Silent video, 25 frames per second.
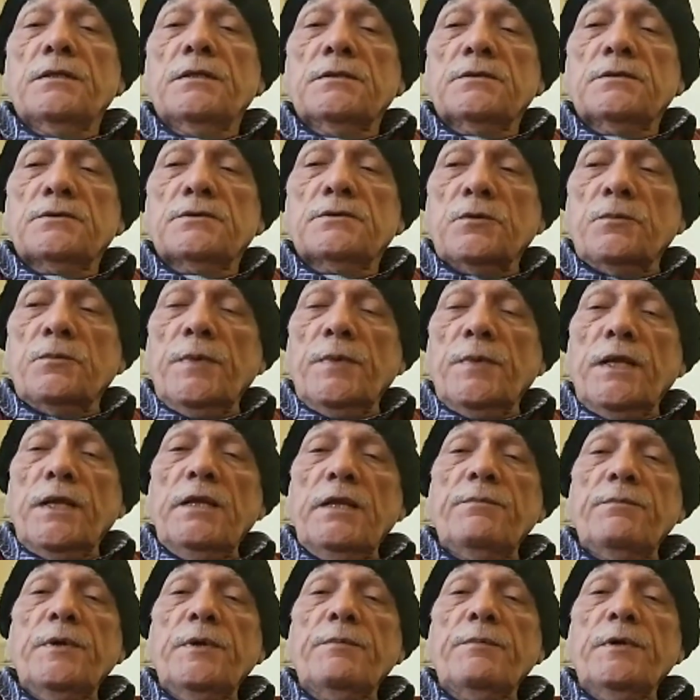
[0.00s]
So
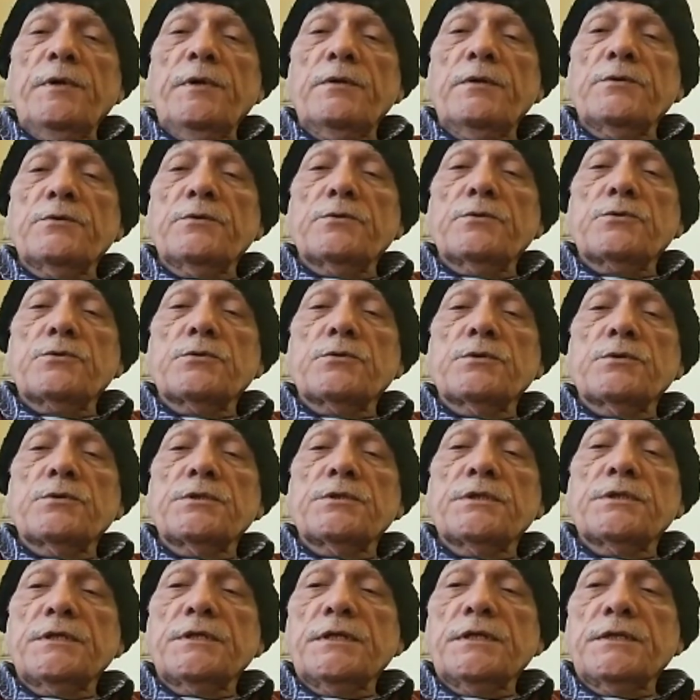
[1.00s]
many people used to be
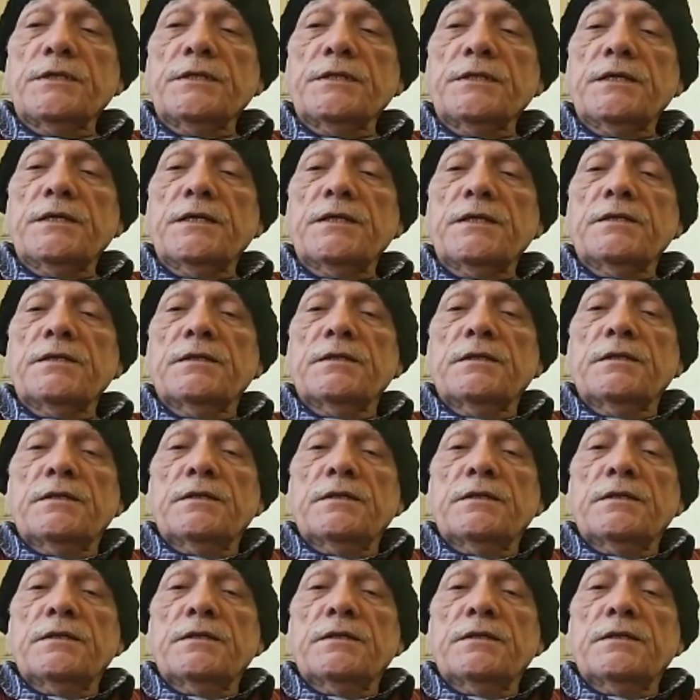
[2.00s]
sitting there.